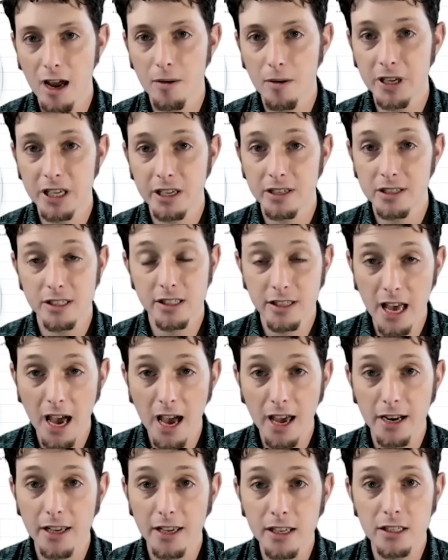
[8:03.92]
because
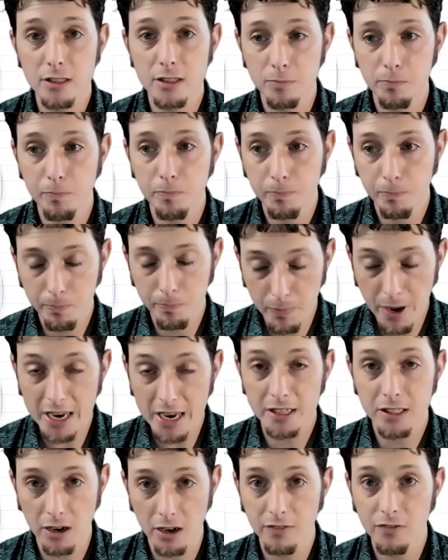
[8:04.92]
that is
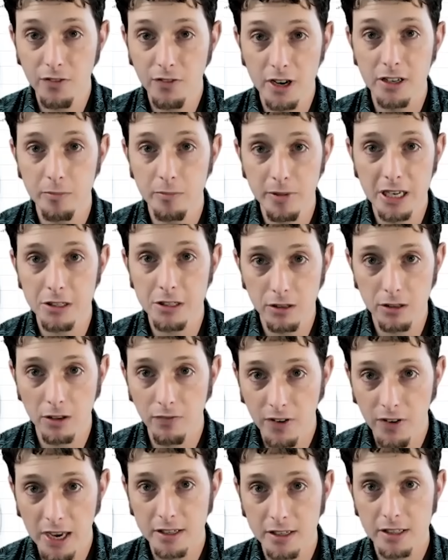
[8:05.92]
based on fundamental
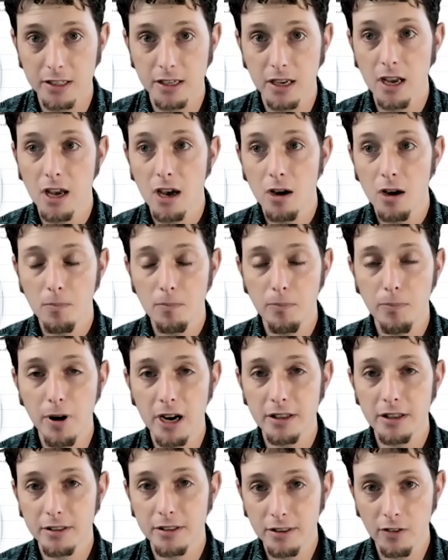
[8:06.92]
events.
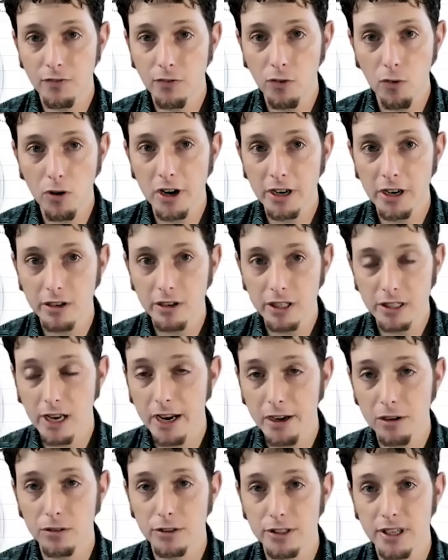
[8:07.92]
But the four-year
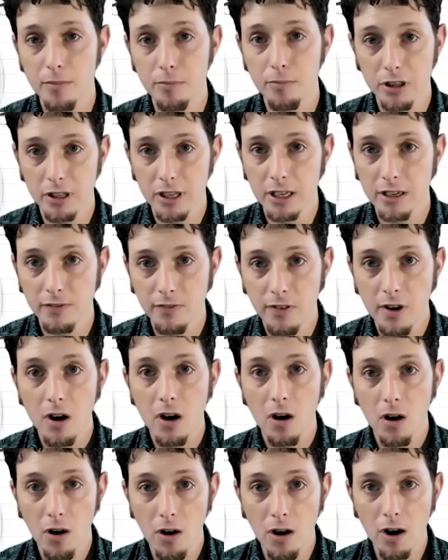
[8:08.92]
cycles, I believe,
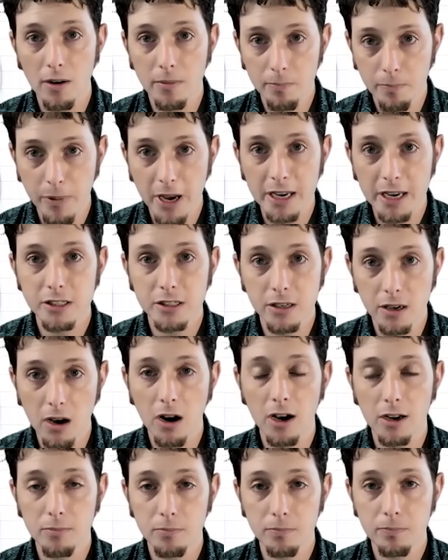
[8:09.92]
are based
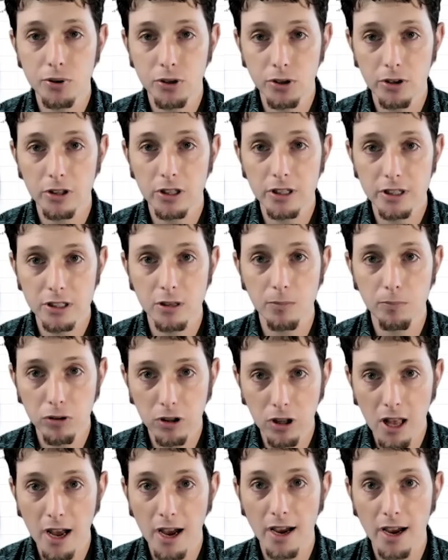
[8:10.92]
on purely
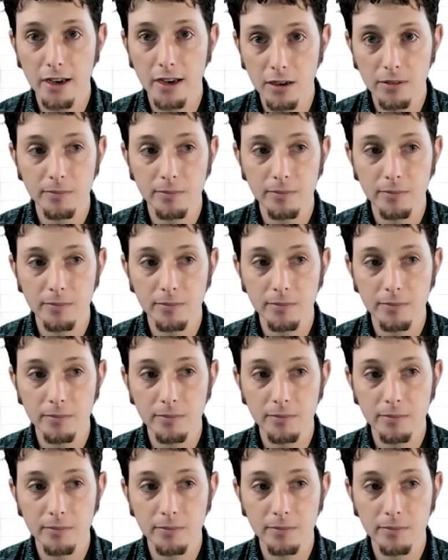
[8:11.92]
supply.